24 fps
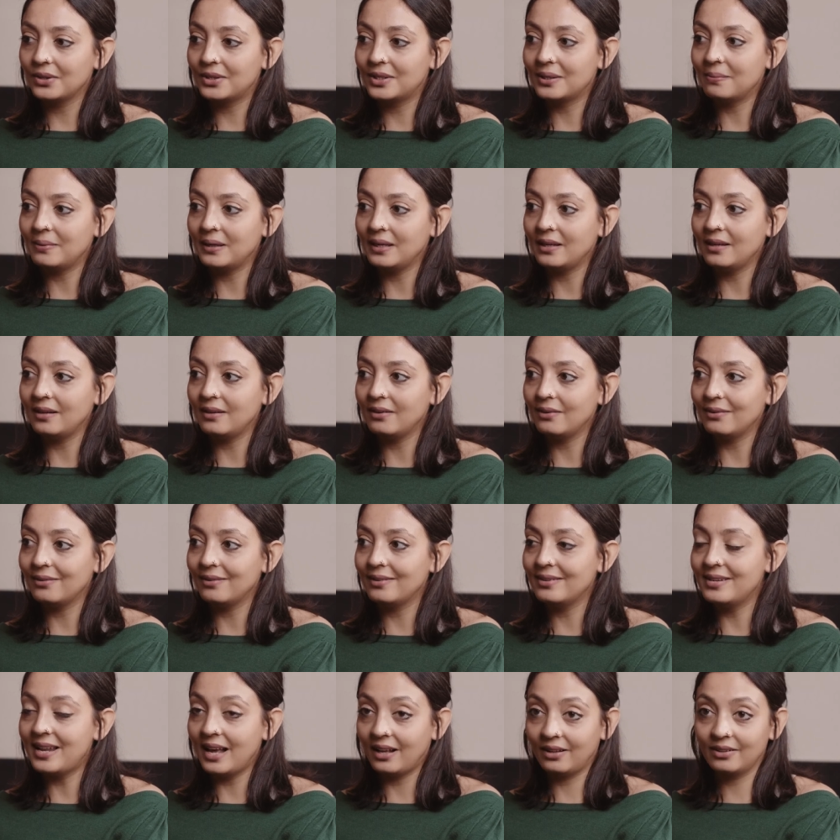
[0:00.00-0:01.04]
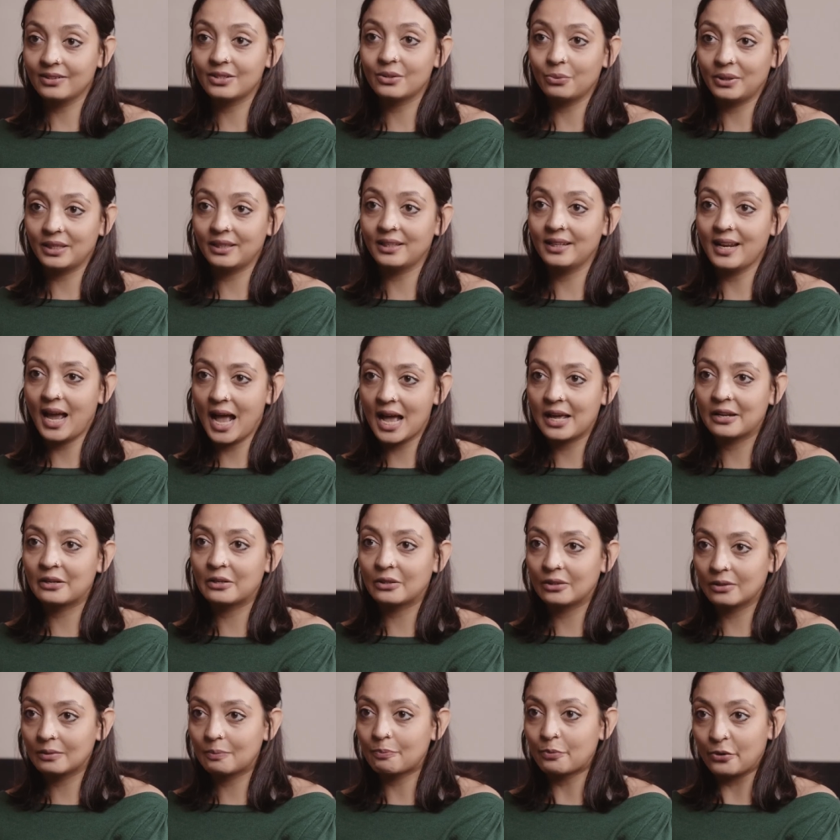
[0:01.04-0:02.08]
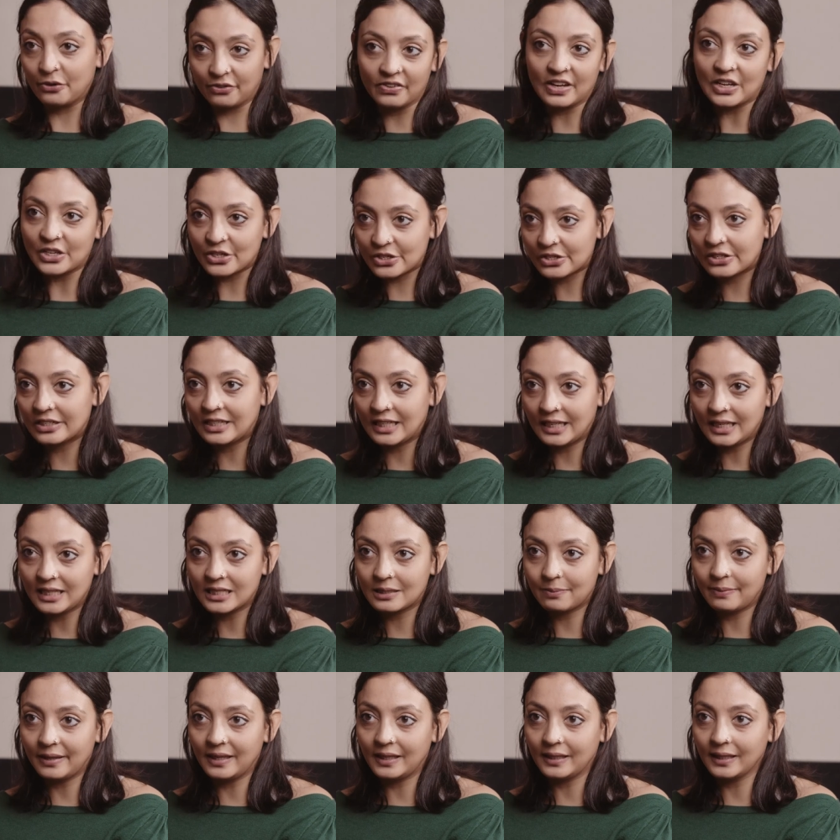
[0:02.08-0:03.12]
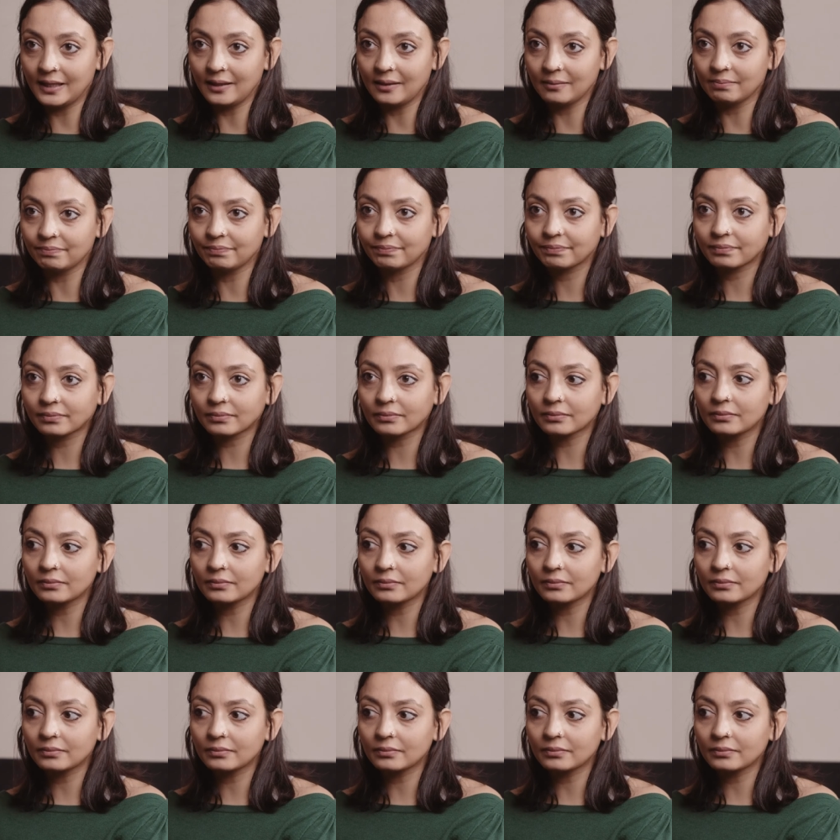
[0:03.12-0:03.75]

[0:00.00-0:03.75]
to be dealt with and handled professionally speaking.